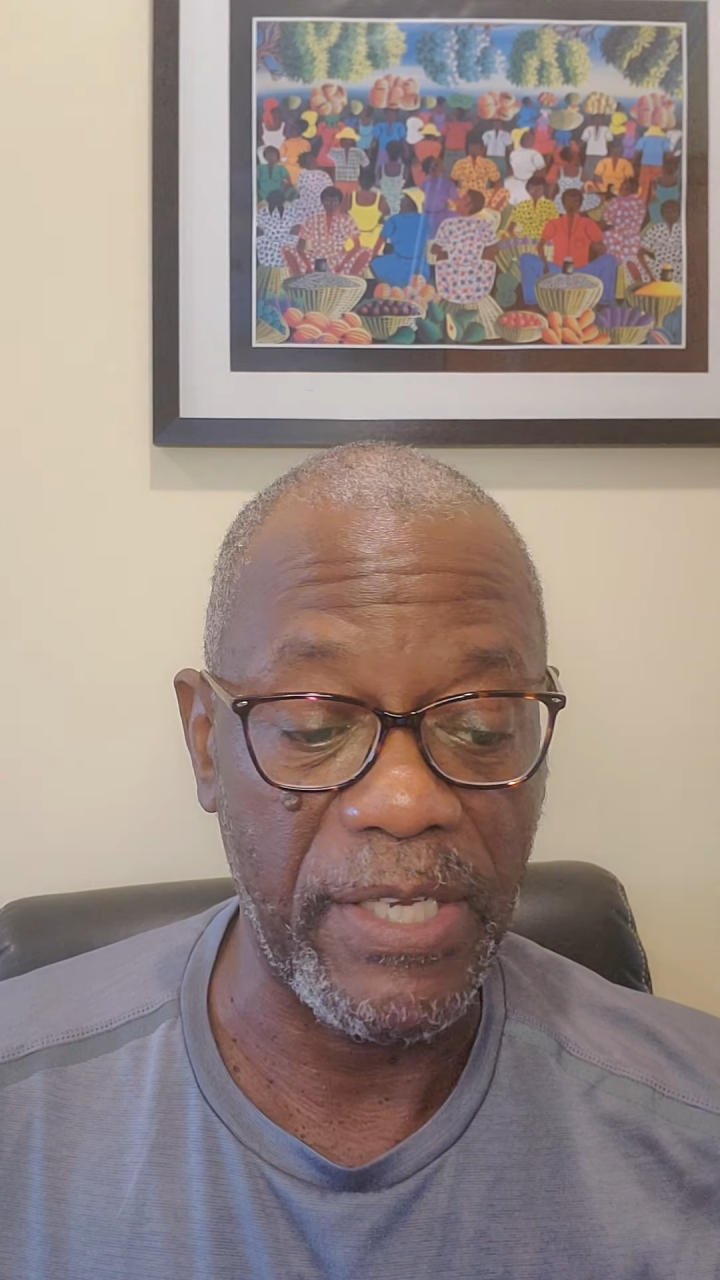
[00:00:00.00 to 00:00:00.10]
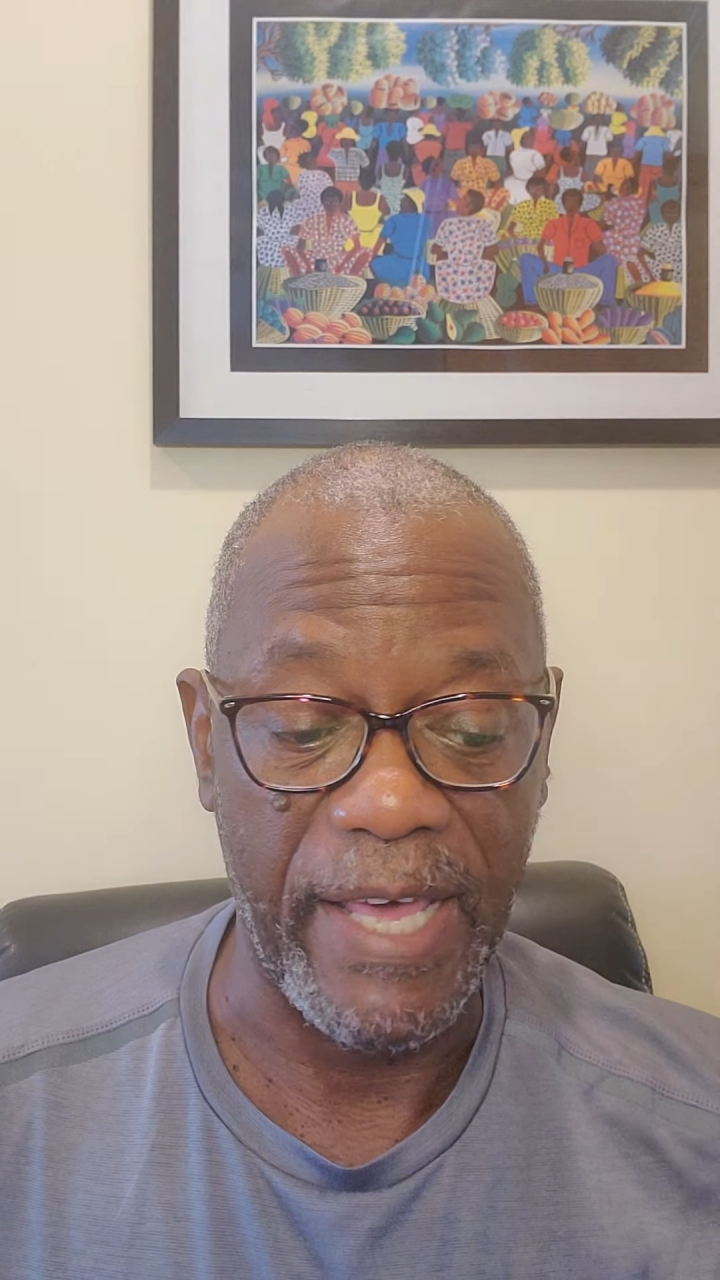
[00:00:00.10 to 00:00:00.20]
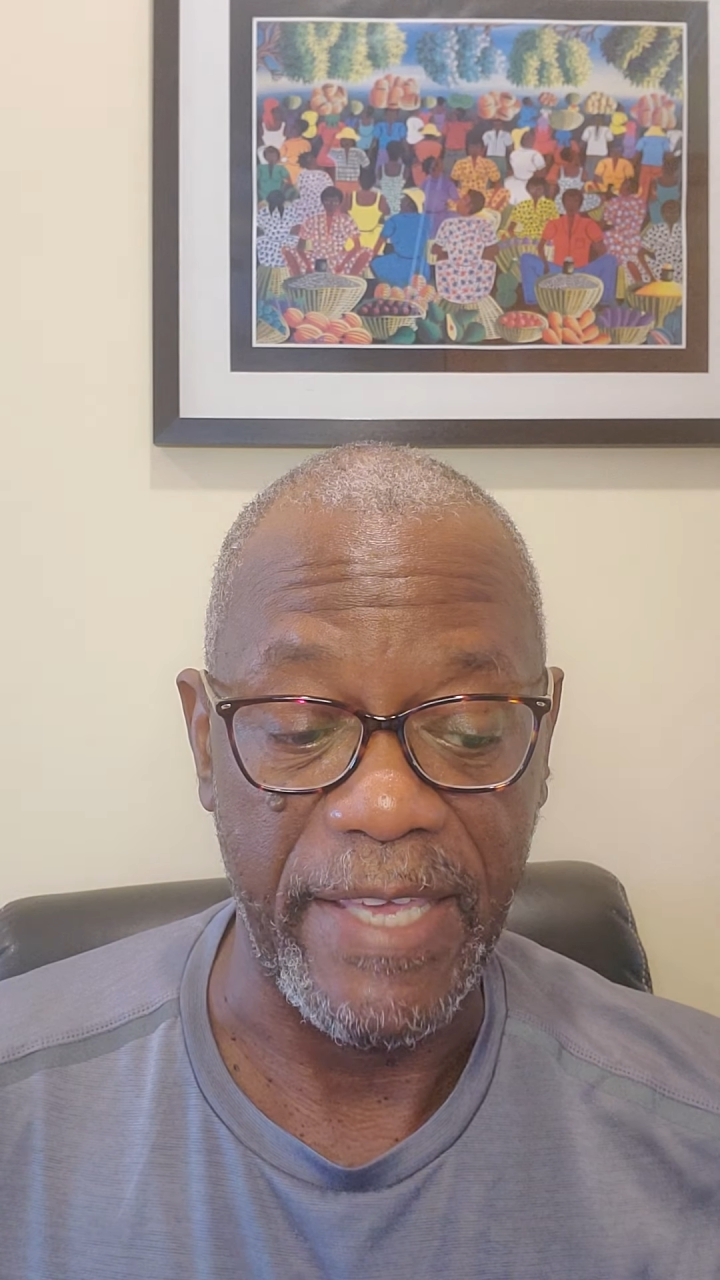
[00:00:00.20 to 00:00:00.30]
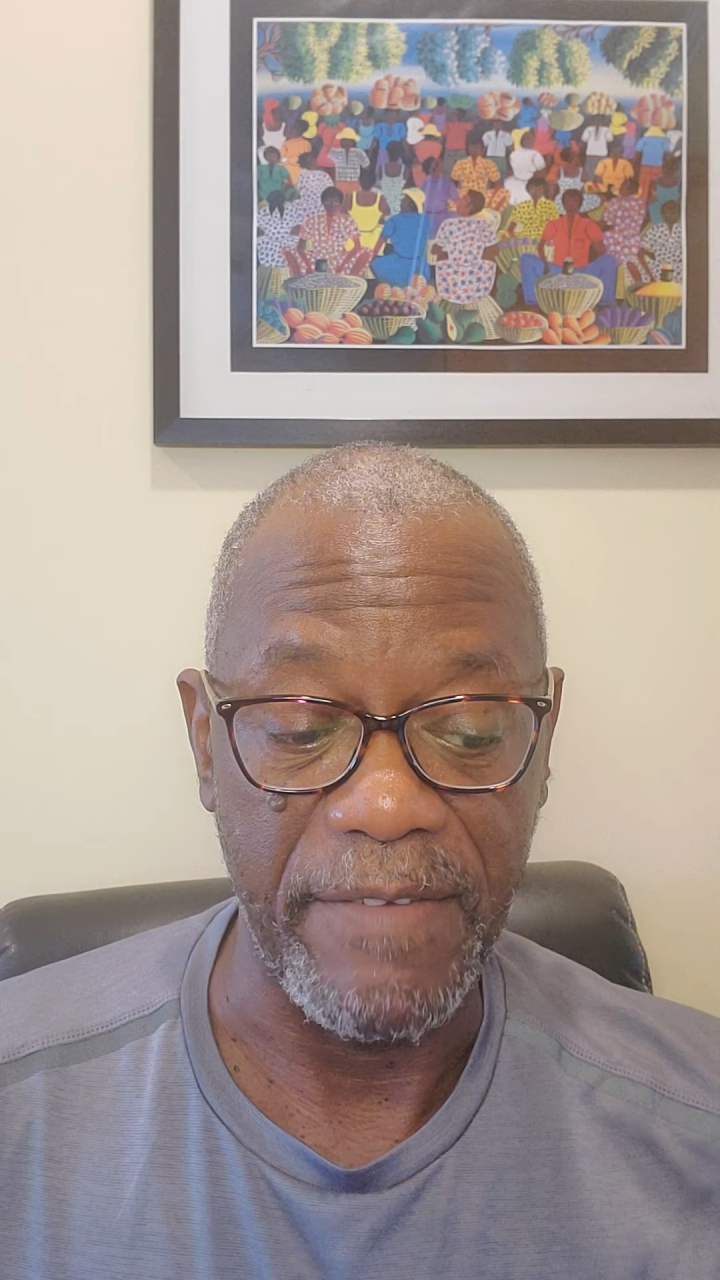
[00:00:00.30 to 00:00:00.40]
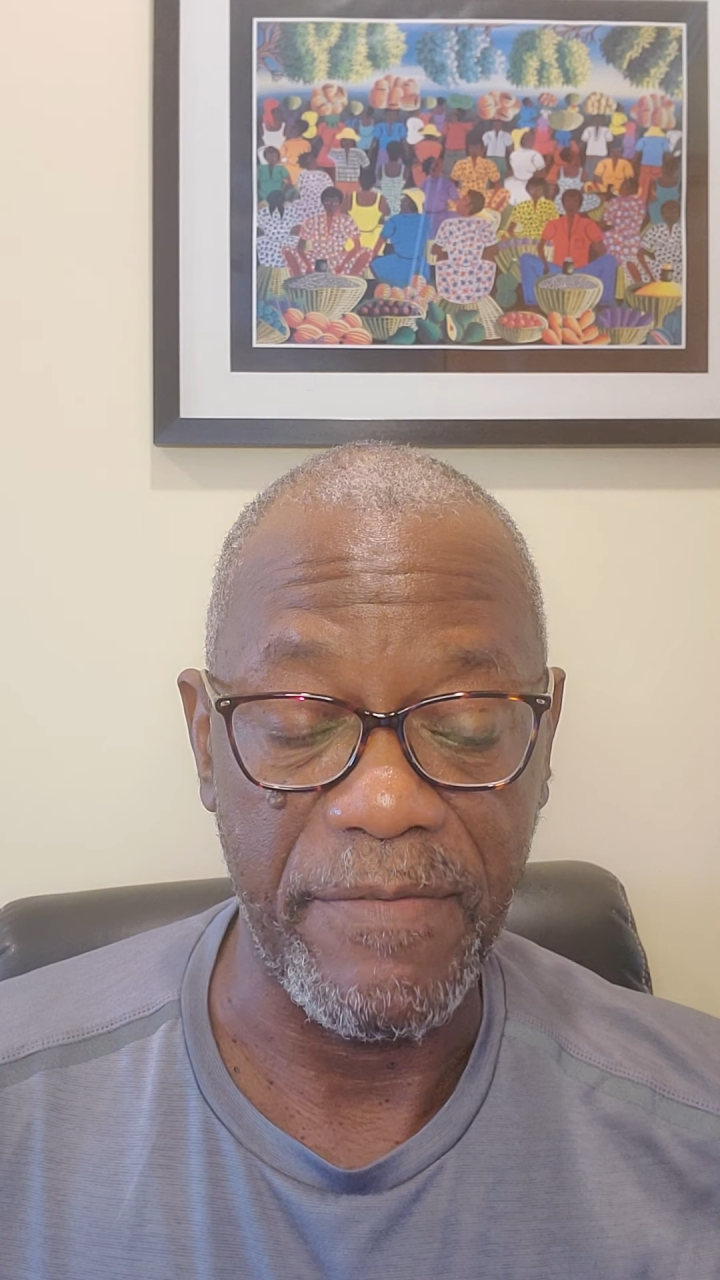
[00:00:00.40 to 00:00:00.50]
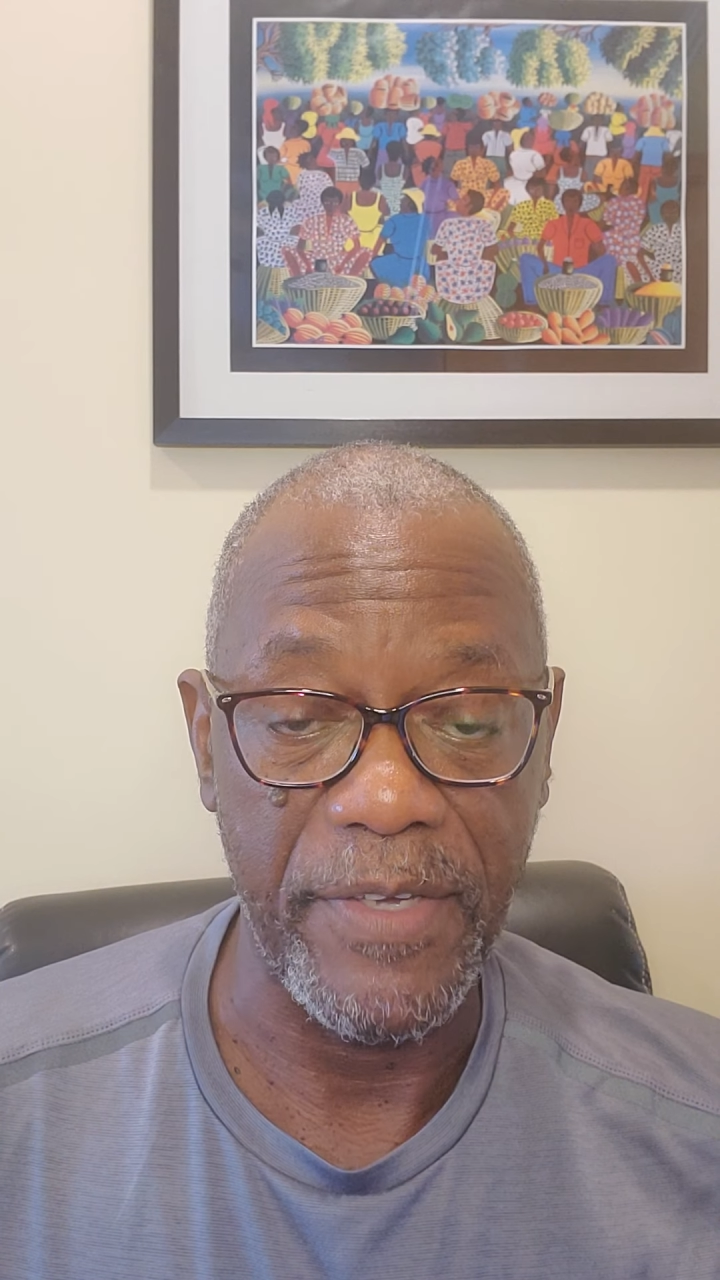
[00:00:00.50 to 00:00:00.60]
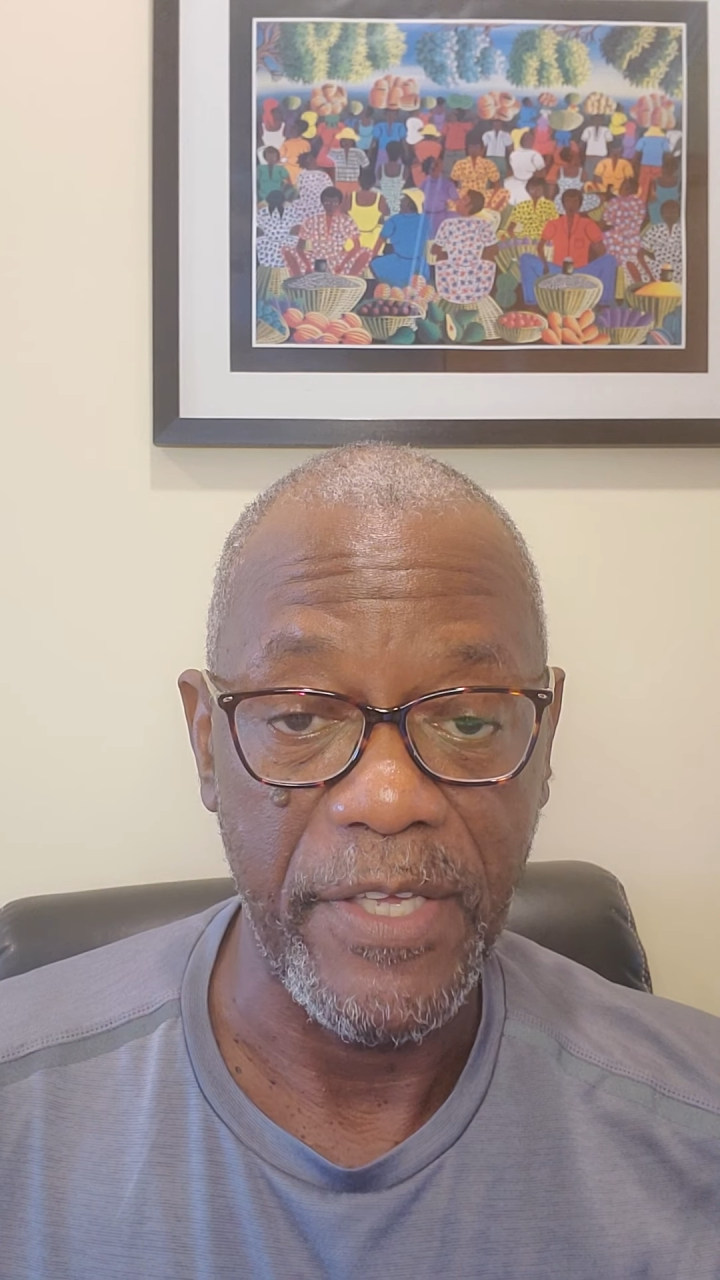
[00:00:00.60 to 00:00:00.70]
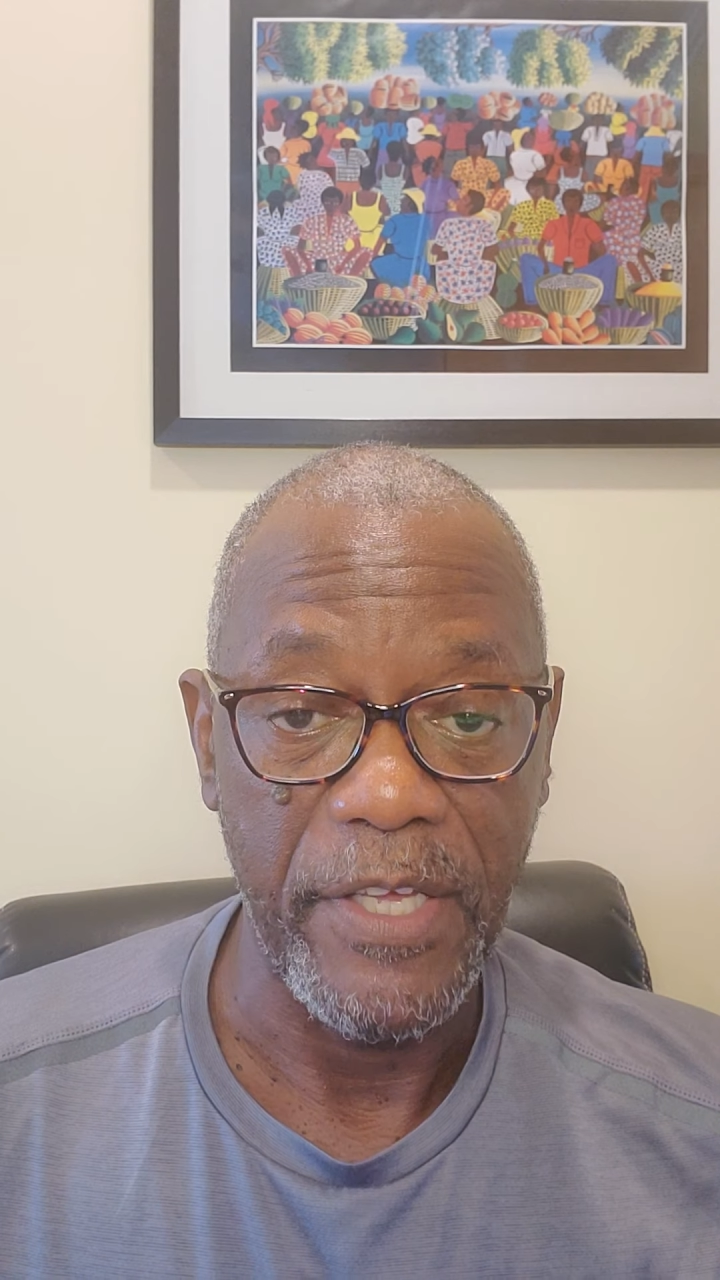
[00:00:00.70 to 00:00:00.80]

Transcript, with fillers: life.